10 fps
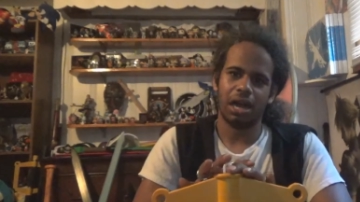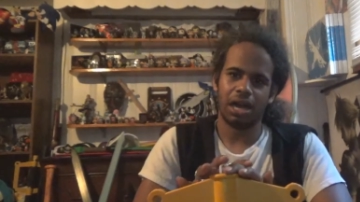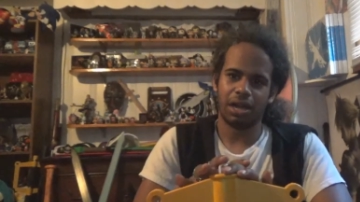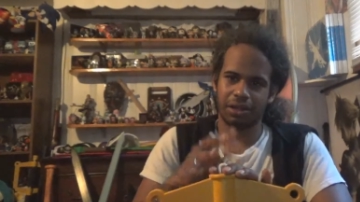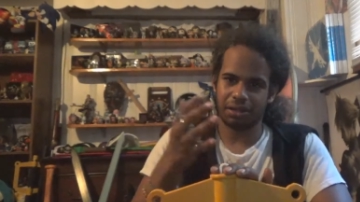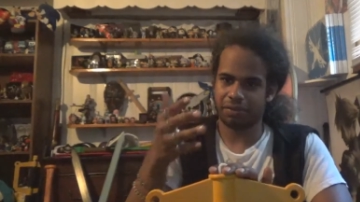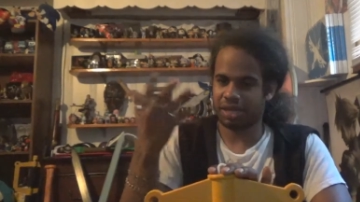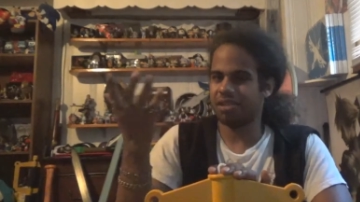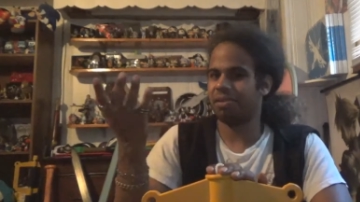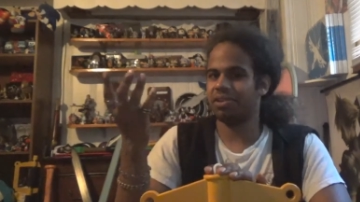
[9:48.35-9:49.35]
uh, the,
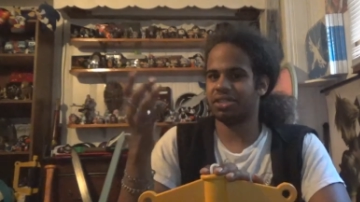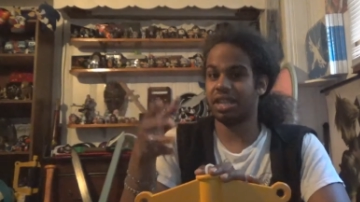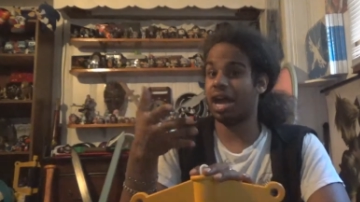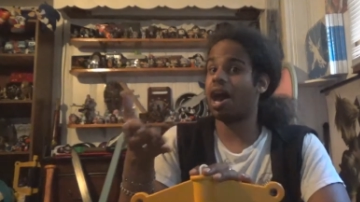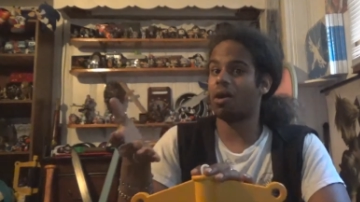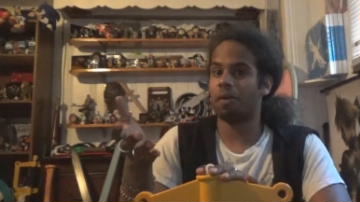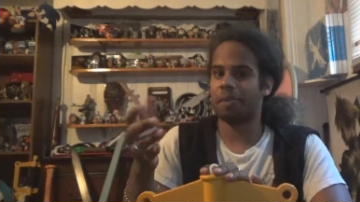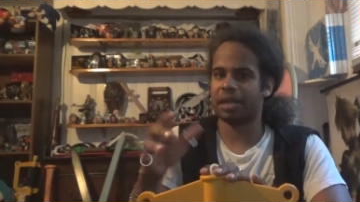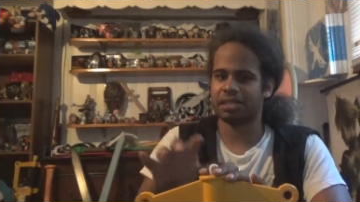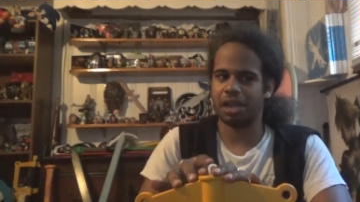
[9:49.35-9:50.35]
the keyblade you see that Aqua
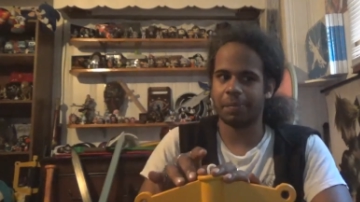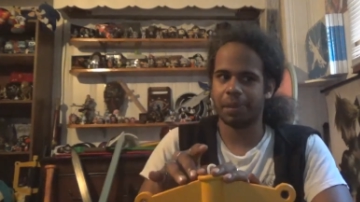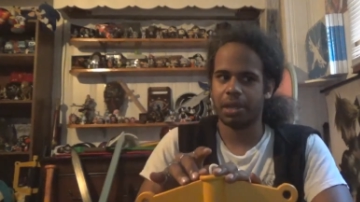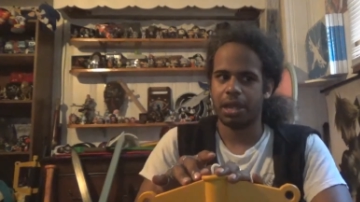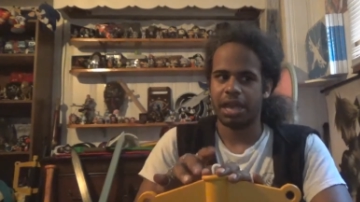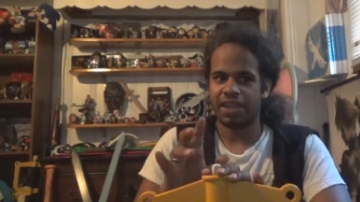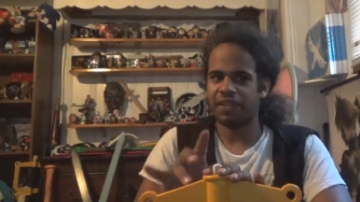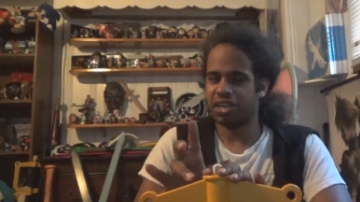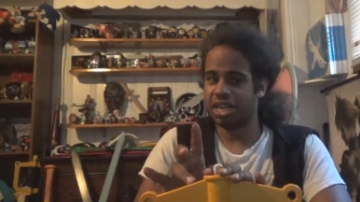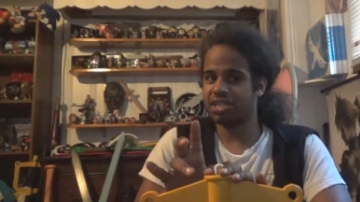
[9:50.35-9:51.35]
picks up,
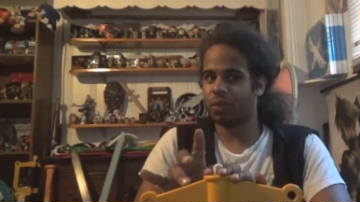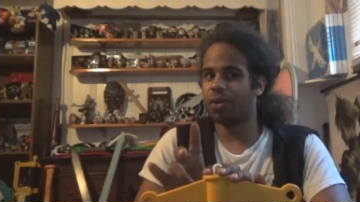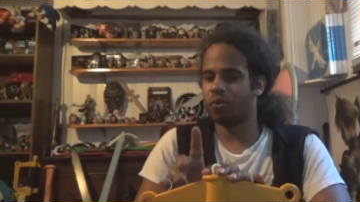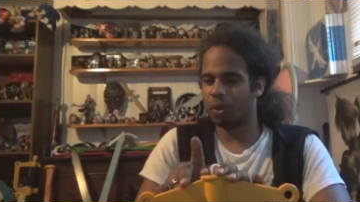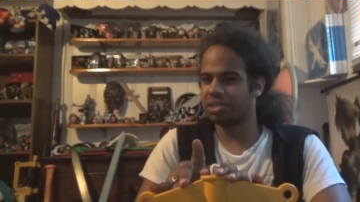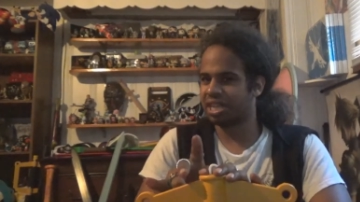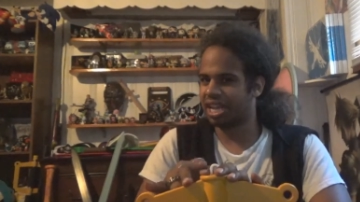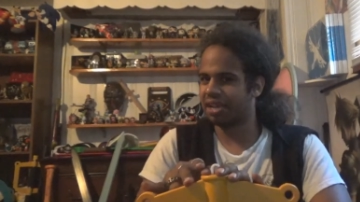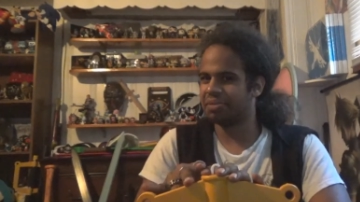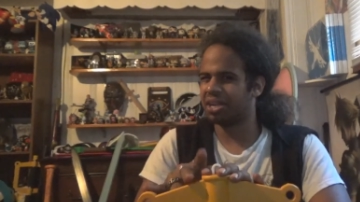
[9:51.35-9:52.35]
if he is the one who wields the
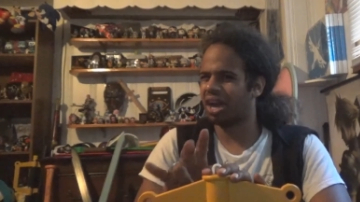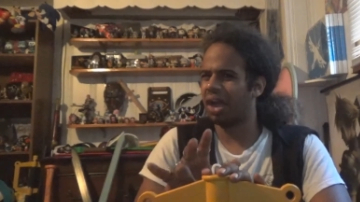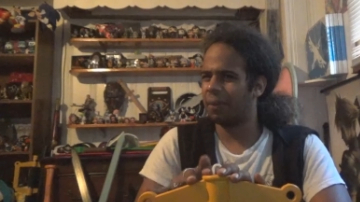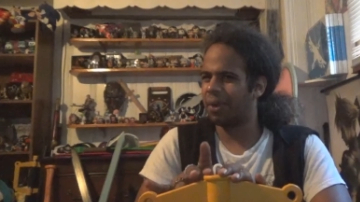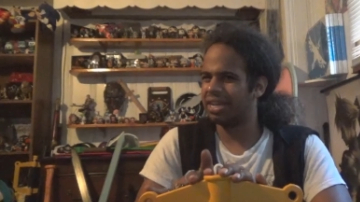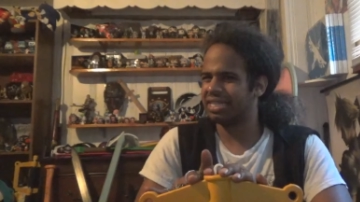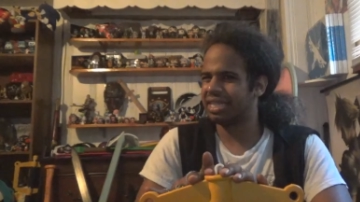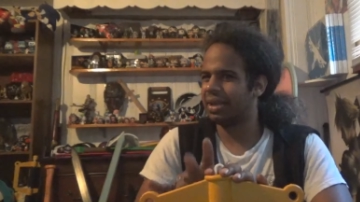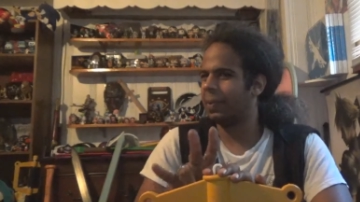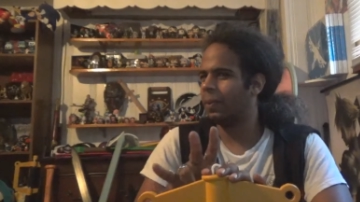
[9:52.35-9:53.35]
Kingdom Seeker, I want to
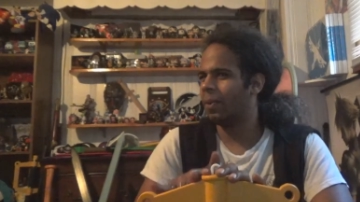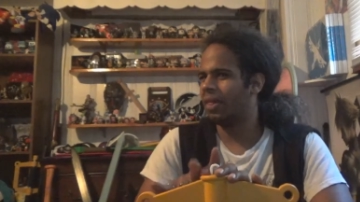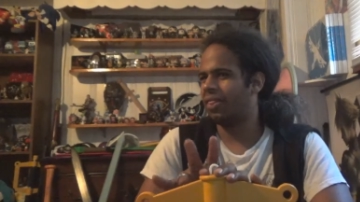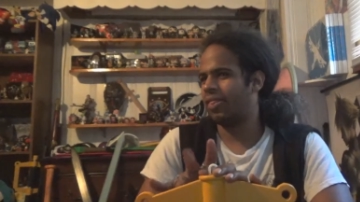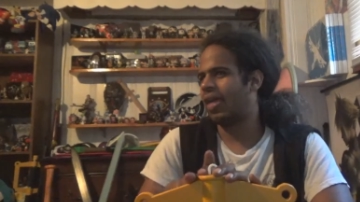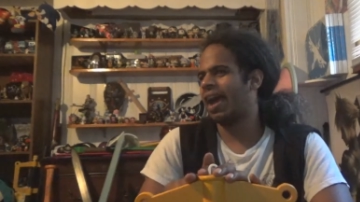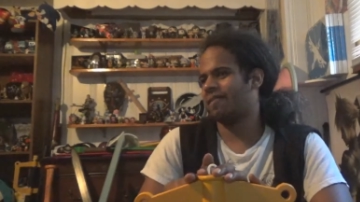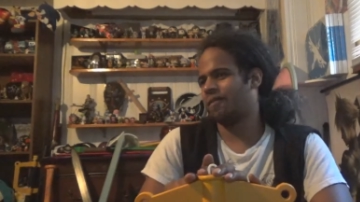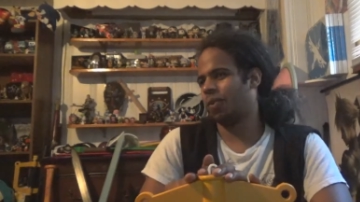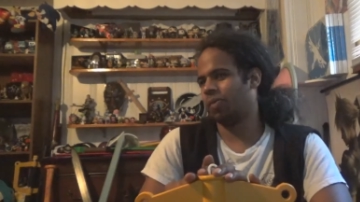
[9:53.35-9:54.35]
see what
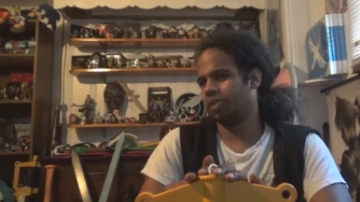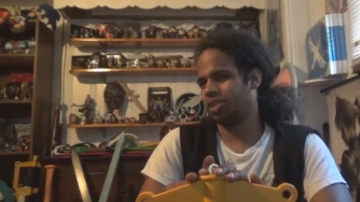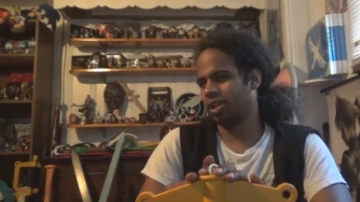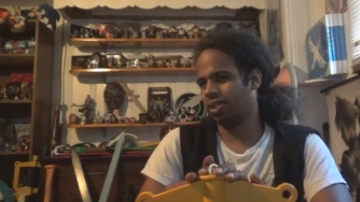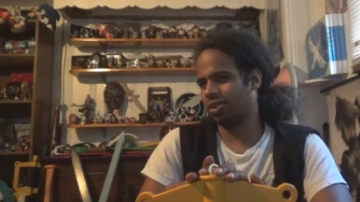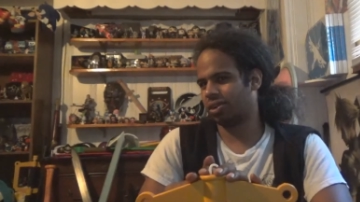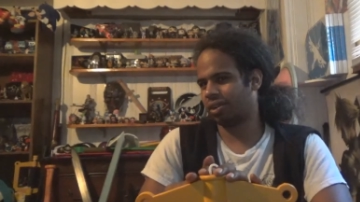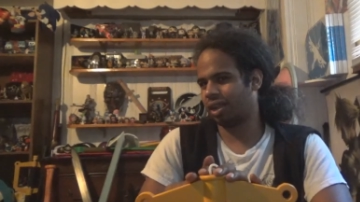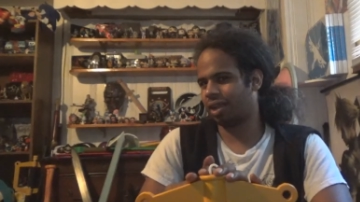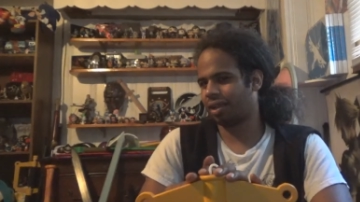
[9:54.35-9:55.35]
that form is going to
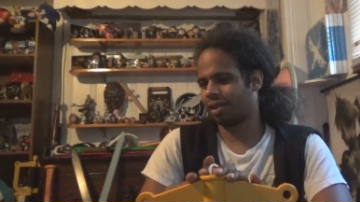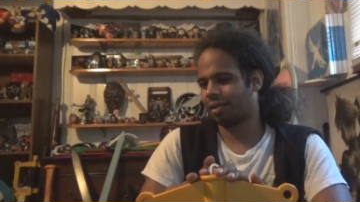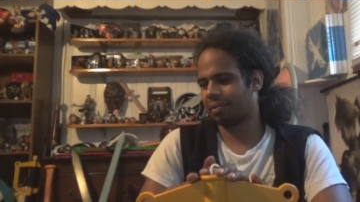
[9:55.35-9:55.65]
look like.